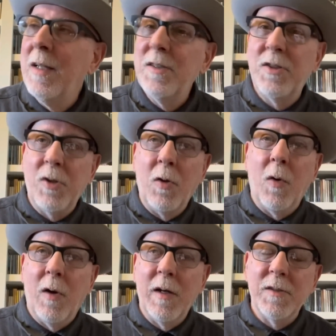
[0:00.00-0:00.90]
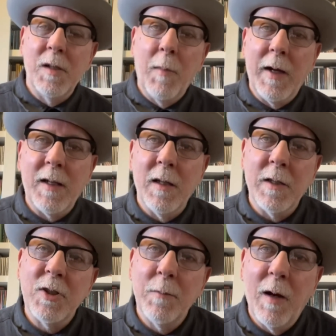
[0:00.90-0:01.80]
solo artist in my
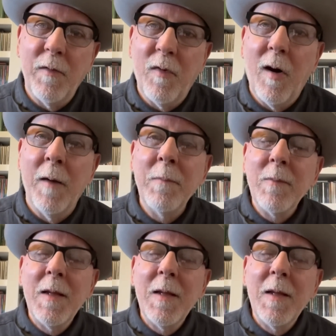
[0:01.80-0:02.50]
collection by far.